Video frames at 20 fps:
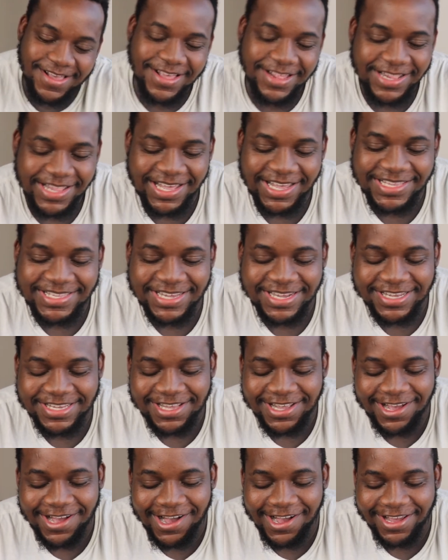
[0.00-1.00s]
These niggas
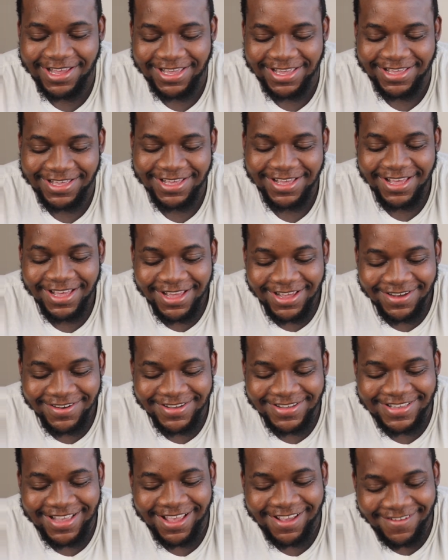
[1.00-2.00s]
huggy.
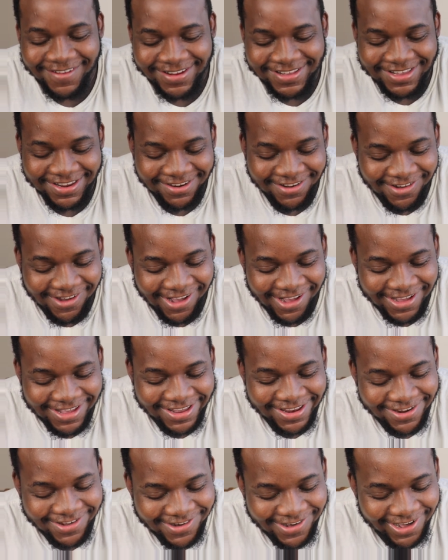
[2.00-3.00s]
What is it? What is it? No
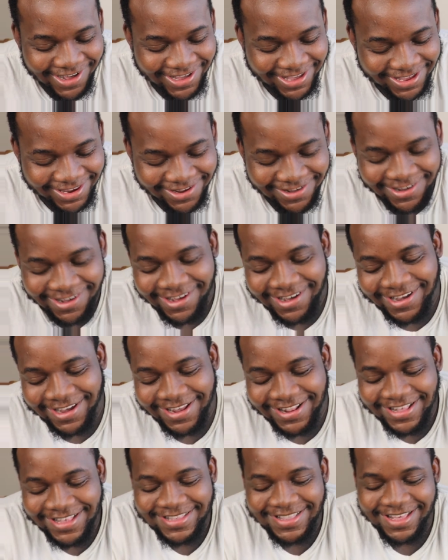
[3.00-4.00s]
huggy, no huggy, no huggy.
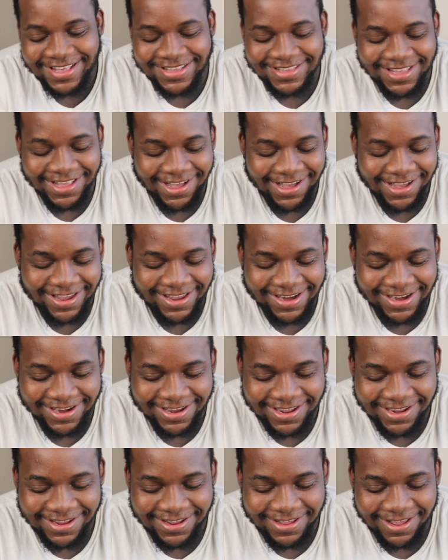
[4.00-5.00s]
These niggas hugging in the
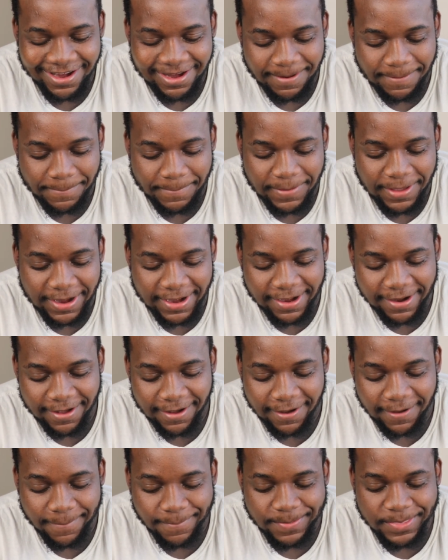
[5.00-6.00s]
in the in
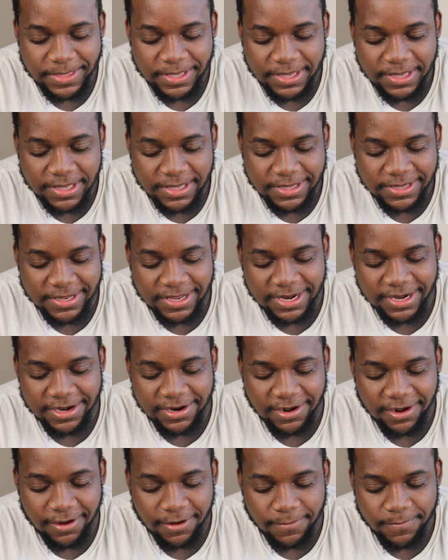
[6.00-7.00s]
the in
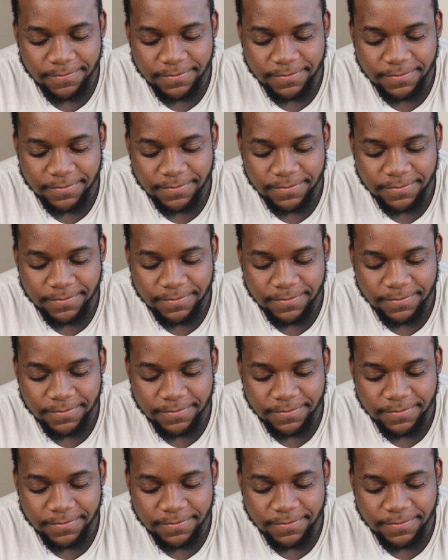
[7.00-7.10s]
the